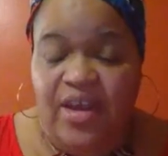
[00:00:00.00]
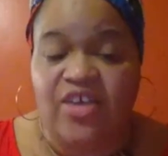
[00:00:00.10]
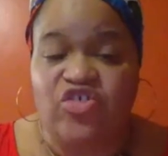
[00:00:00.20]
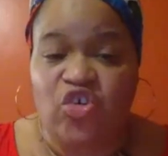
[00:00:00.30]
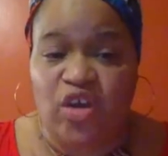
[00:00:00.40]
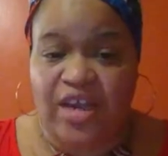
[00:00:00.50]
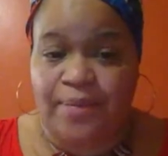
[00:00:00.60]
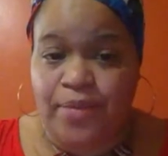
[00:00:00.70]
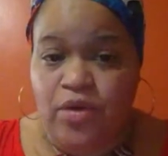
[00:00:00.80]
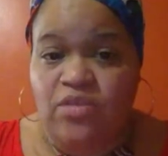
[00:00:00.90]
because your
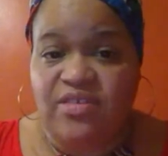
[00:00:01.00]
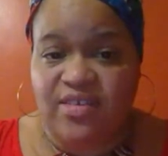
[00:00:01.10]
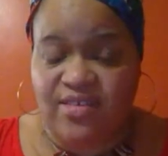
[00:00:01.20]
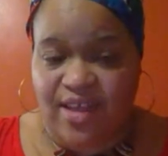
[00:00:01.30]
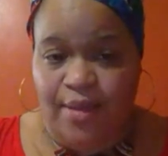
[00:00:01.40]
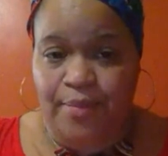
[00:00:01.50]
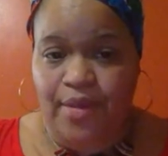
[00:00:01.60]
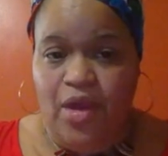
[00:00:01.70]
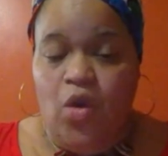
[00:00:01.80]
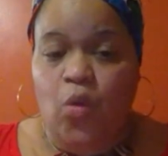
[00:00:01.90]
immune system
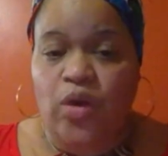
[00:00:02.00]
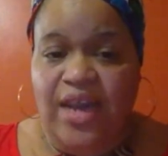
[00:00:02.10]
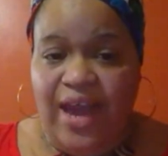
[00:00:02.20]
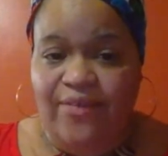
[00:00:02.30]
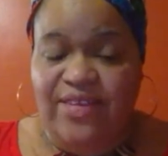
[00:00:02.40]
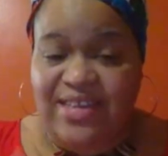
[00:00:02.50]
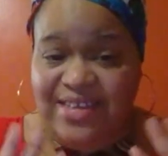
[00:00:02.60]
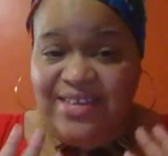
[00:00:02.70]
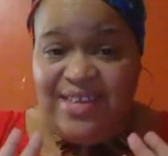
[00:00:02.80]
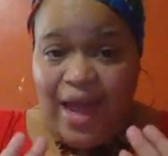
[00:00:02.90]
would have
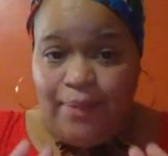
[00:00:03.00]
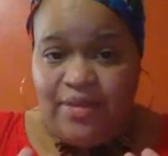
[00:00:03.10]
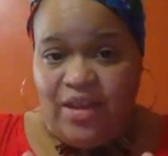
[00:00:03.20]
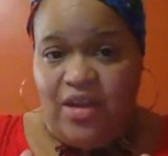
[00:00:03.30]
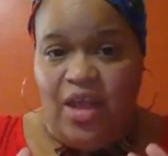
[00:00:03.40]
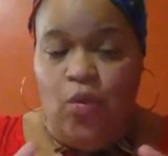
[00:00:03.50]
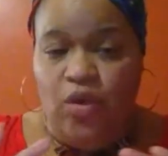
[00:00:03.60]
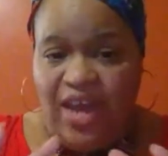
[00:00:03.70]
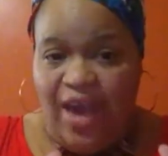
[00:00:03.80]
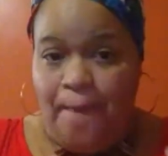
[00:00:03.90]
stopped it. It
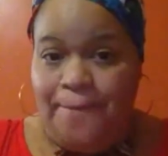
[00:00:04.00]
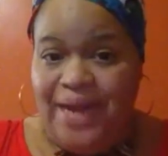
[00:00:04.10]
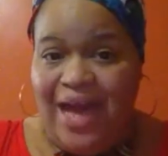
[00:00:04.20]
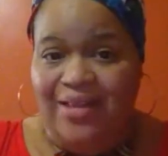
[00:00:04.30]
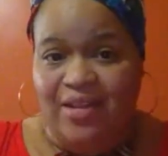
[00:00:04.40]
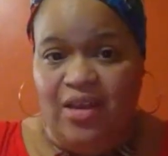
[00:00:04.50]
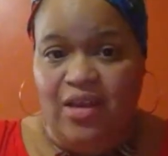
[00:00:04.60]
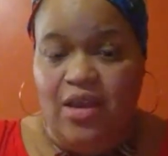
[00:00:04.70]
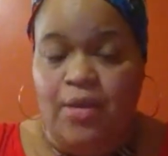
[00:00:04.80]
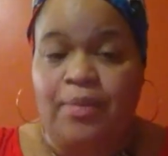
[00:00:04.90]
would have blocked it.
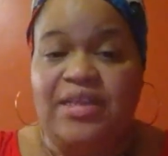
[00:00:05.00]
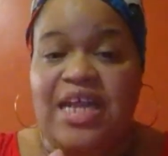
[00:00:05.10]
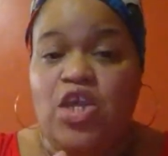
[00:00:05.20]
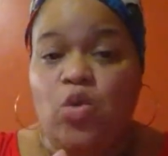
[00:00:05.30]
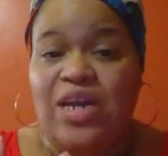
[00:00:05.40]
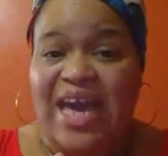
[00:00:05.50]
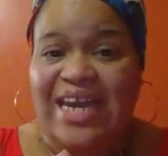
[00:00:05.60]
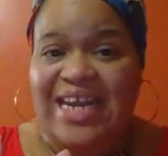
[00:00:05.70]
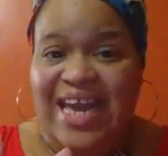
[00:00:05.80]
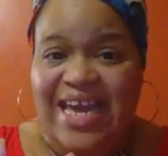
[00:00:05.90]
But then you let
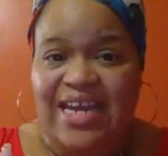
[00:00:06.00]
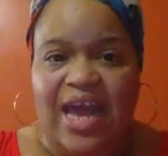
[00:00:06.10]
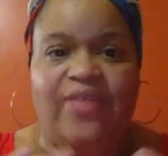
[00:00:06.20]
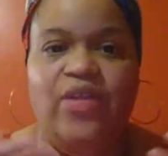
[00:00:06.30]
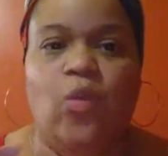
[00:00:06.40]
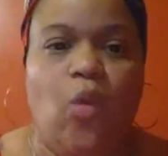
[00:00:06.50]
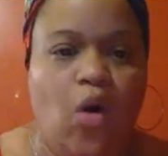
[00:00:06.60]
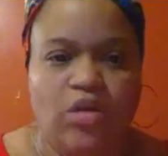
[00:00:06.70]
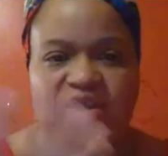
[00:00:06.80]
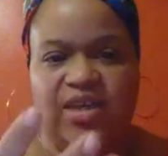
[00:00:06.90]
it in and then
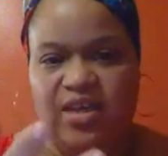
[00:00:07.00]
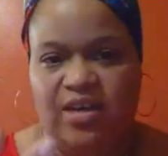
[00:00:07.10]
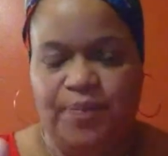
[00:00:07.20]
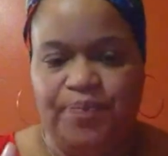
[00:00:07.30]
walled it in.